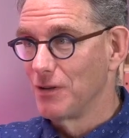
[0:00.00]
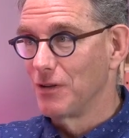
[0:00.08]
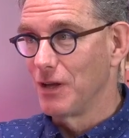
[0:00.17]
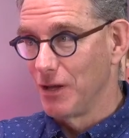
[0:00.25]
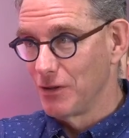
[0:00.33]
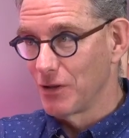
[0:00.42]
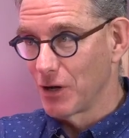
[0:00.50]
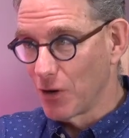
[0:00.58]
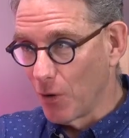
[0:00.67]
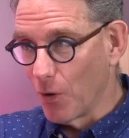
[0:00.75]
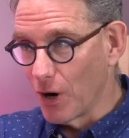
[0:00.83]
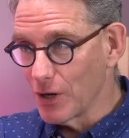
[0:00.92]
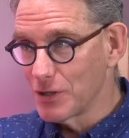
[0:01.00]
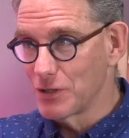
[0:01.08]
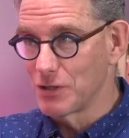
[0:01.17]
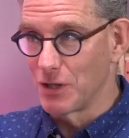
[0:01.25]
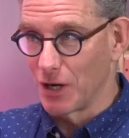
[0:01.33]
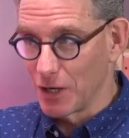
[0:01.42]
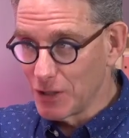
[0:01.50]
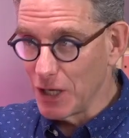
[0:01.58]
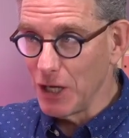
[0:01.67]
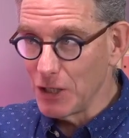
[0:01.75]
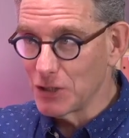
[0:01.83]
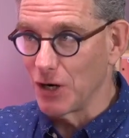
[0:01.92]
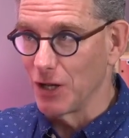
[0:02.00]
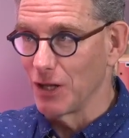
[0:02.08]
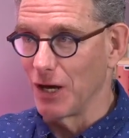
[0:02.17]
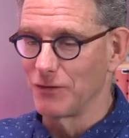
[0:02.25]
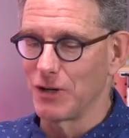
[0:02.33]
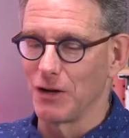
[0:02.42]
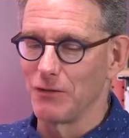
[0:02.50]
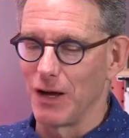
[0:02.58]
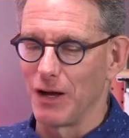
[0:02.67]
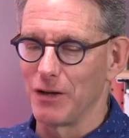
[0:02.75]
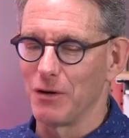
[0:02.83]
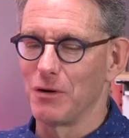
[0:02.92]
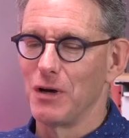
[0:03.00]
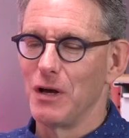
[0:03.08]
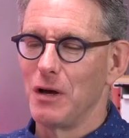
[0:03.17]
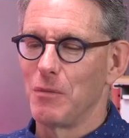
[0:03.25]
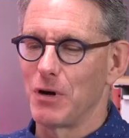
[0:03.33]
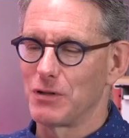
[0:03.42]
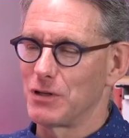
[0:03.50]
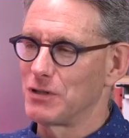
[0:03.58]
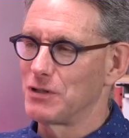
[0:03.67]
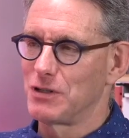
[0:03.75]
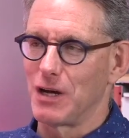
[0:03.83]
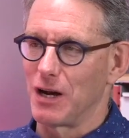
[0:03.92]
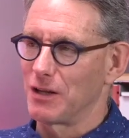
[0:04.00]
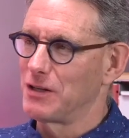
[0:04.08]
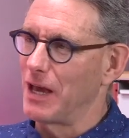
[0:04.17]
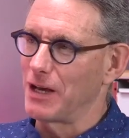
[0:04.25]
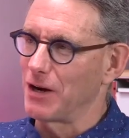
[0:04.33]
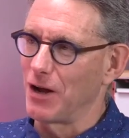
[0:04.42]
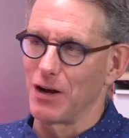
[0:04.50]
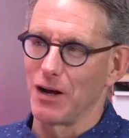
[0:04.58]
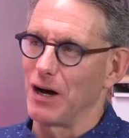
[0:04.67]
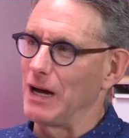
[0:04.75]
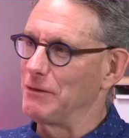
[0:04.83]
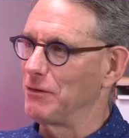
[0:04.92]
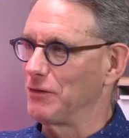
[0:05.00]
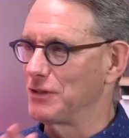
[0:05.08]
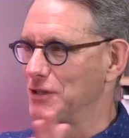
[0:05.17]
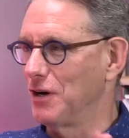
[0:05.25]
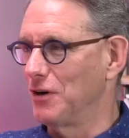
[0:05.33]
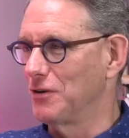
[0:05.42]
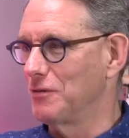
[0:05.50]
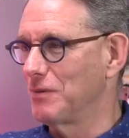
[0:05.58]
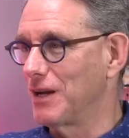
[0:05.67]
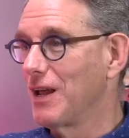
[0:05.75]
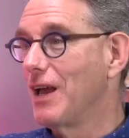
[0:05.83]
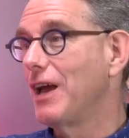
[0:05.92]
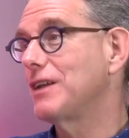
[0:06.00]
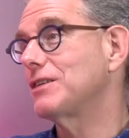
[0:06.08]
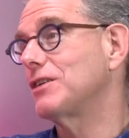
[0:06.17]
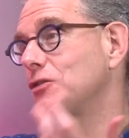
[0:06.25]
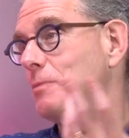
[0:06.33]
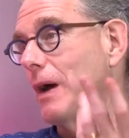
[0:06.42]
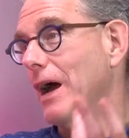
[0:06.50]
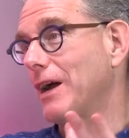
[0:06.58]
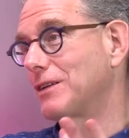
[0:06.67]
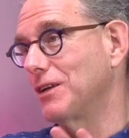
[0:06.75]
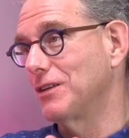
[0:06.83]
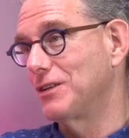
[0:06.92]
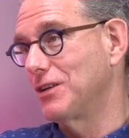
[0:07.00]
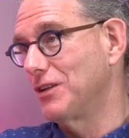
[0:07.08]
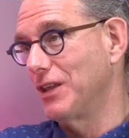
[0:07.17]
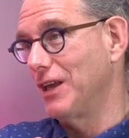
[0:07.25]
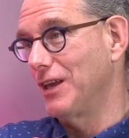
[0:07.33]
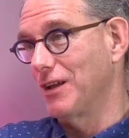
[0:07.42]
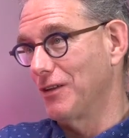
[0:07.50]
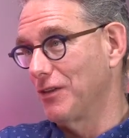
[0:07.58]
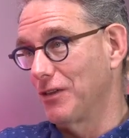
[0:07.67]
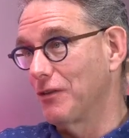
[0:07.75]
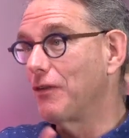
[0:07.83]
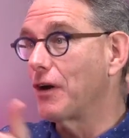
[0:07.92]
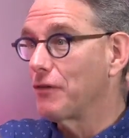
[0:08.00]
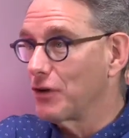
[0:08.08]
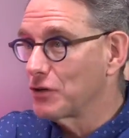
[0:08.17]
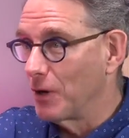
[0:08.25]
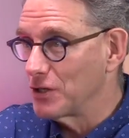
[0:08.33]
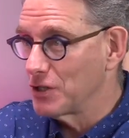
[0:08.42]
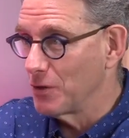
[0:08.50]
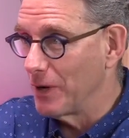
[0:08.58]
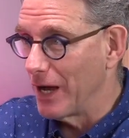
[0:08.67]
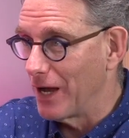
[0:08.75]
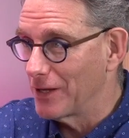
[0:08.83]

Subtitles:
in the course that I teach on lifetime value, but it's just kind of taken on a life of its own. But it just goes back to the very first question you asked.